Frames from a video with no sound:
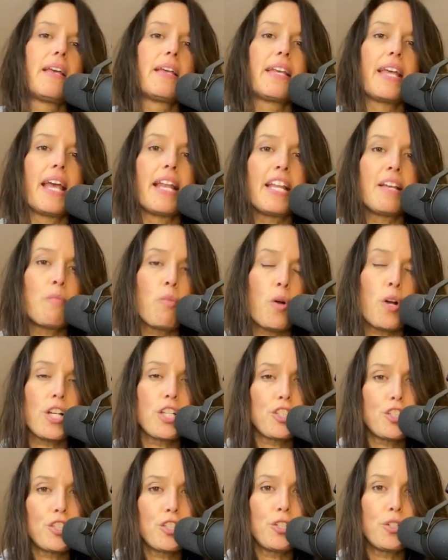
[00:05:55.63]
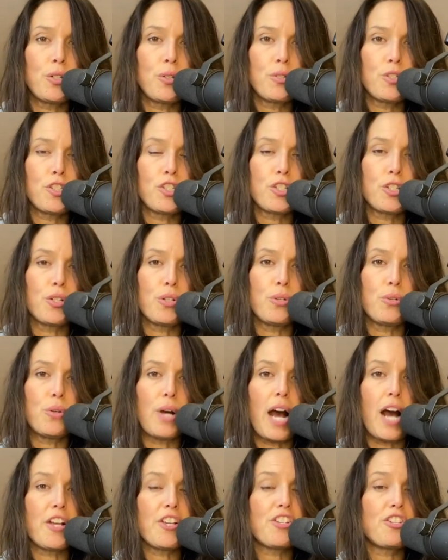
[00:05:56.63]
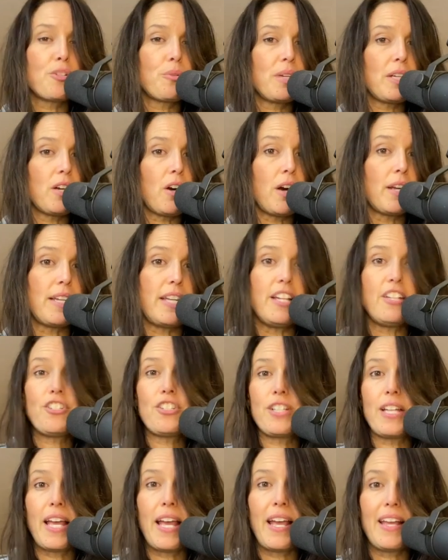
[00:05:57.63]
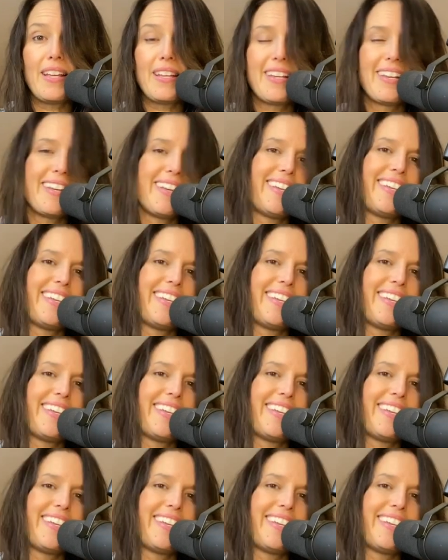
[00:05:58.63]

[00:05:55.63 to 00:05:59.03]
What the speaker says: getting more in tune to how you're doing on each day,